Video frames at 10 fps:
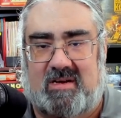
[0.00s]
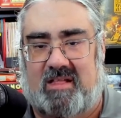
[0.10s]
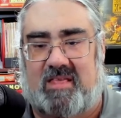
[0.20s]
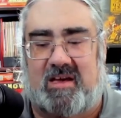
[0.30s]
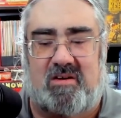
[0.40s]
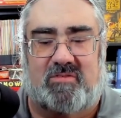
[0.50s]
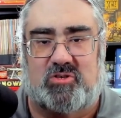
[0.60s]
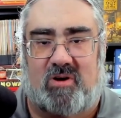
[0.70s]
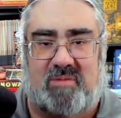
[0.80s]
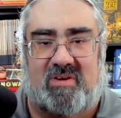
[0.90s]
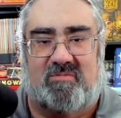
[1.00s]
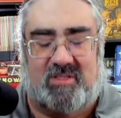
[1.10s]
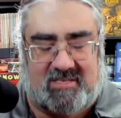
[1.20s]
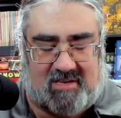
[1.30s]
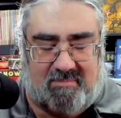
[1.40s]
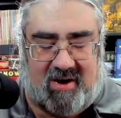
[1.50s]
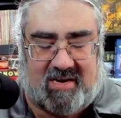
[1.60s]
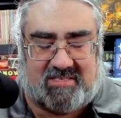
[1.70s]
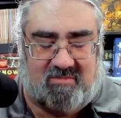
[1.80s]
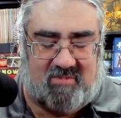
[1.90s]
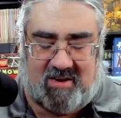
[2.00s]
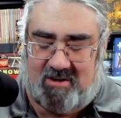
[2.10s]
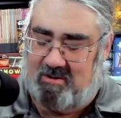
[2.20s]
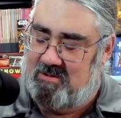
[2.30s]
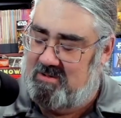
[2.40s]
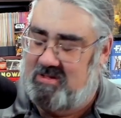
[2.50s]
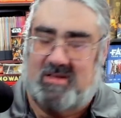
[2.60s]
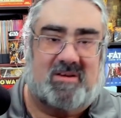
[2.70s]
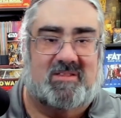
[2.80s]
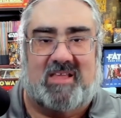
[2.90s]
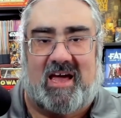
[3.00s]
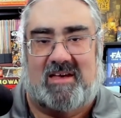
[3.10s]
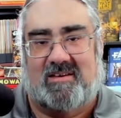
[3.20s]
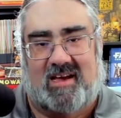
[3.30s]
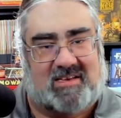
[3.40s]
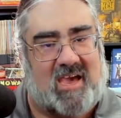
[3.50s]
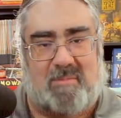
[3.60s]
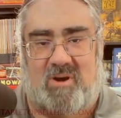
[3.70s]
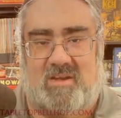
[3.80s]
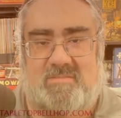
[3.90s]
Thank you for joining me for this unboxing video. Good day and game on.